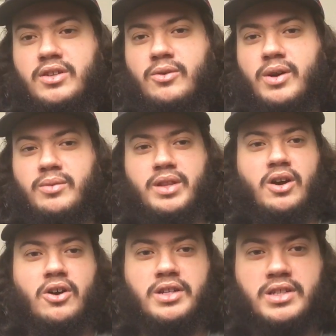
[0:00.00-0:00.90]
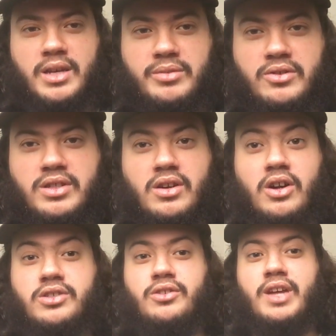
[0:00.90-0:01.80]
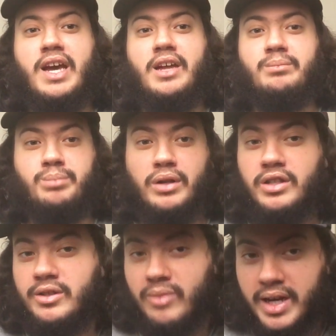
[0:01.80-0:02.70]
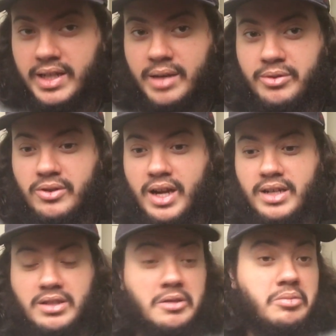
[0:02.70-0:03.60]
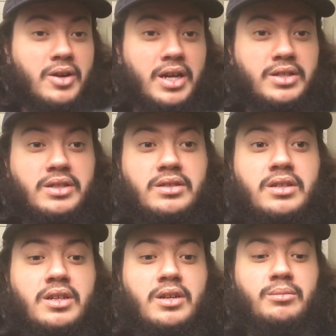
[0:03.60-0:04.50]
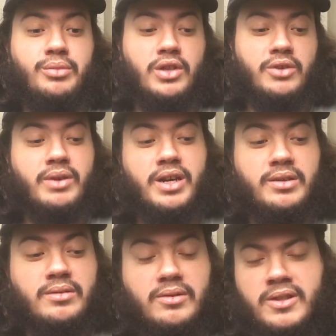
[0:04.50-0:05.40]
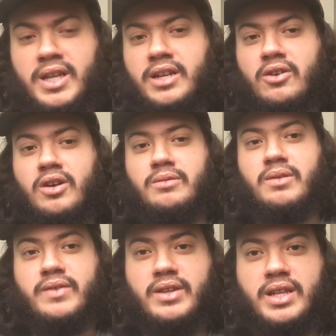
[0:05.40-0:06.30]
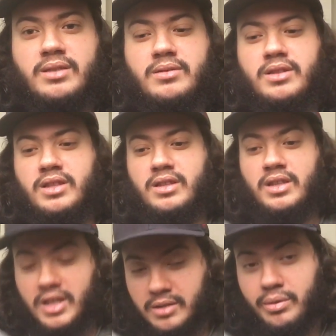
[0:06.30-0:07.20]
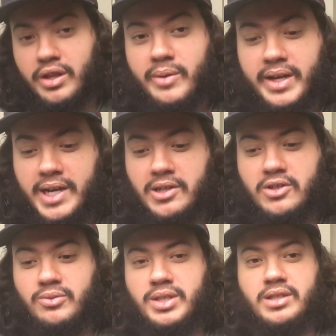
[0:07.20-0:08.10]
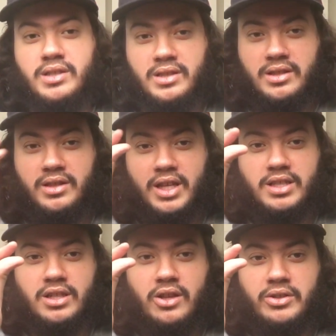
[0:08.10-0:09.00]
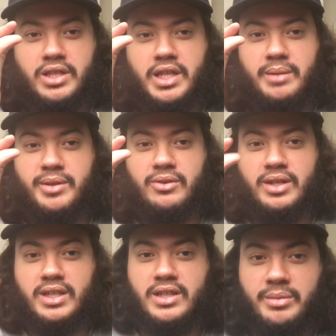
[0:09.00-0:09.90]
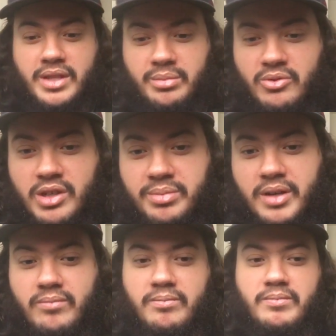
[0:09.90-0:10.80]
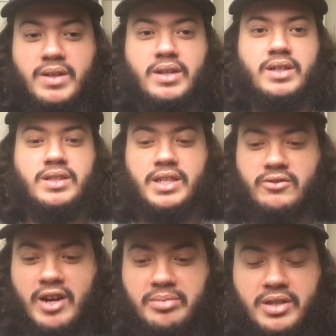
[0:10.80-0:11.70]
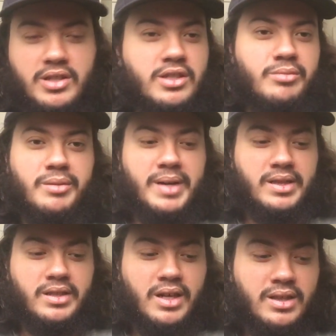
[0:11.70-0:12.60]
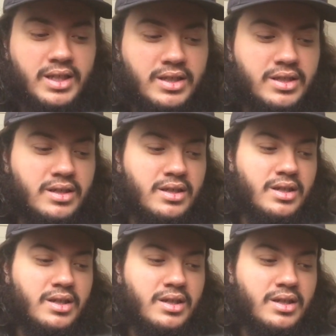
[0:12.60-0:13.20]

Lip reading: The one where the Hardys debuted also had Bully Ray debut at it. Surprising. Bully Ray later going to reveal that his Bully Ray character was this close to debuting in WWE, but they scrapped it just to bring back the Dudleys.